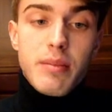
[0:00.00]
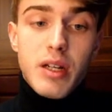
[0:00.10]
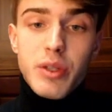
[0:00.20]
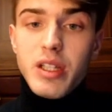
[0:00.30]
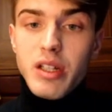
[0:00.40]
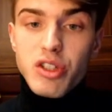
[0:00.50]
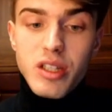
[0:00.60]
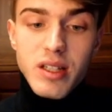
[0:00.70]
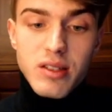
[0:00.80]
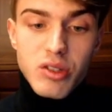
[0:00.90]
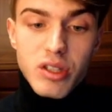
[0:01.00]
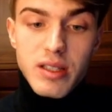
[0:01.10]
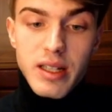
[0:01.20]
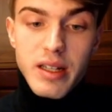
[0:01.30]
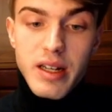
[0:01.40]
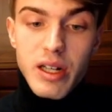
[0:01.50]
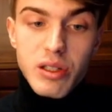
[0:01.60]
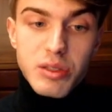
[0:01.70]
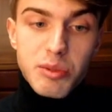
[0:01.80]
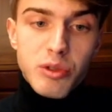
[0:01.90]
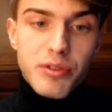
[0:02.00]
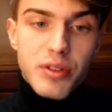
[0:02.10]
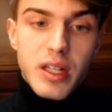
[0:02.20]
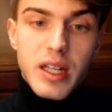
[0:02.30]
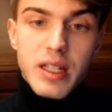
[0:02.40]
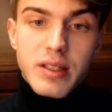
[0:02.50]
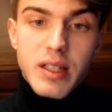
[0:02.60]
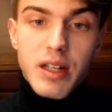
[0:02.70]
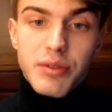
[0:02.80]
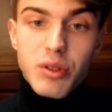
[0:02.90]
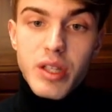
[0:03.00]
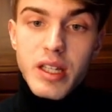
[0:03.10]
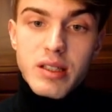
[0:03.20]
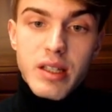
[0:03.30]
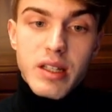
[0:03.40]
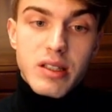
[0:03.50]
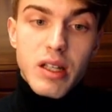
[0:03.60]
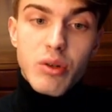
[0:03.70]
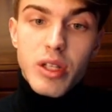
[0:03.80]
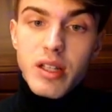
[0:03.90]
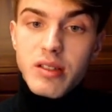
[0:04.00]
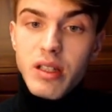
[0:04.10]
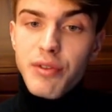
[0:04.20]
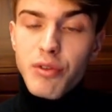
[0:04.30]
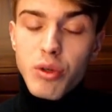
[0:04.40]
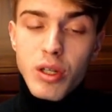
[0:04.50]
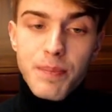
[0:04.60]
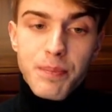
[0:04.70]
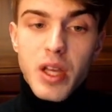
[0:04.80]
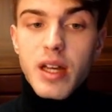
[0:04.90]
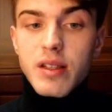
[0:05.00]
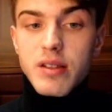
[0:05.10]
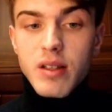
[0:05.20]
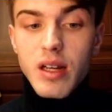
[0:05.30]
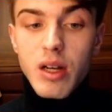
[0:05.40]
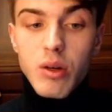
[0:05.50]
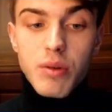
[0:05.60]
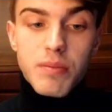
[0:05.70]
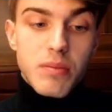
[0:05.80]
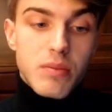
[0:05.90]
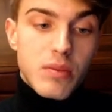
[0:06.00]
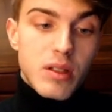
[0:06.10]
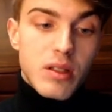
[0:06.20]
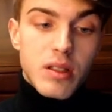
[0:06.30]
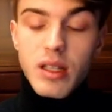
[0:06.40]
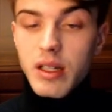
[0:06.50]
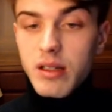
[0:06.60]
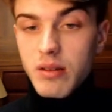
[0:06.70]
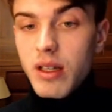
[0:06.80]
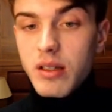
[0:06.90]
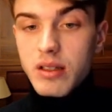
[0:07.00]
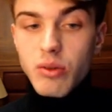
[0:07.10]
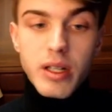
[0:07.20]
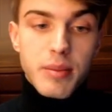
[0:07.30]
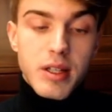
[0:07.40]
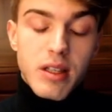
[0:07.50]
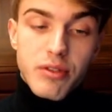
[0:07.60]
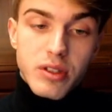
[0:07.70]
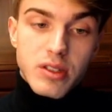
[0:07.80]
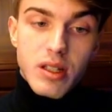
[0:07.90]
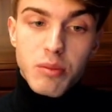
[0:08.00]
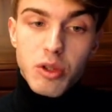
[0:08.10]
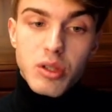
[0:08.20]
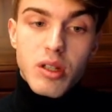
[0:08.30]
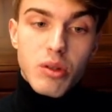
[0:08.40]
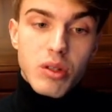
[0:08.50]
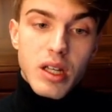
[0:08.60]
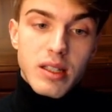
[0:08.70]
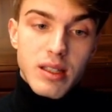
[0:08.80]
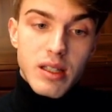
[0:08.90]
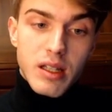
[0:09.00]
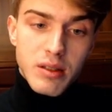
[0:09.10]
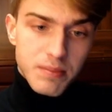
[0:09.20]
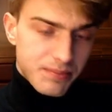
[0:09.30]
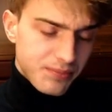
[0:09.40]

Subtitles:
But I went h6 just like a careless move, and after takes, now he has d4, and now like it is quite a big difference that I'm not castled yet.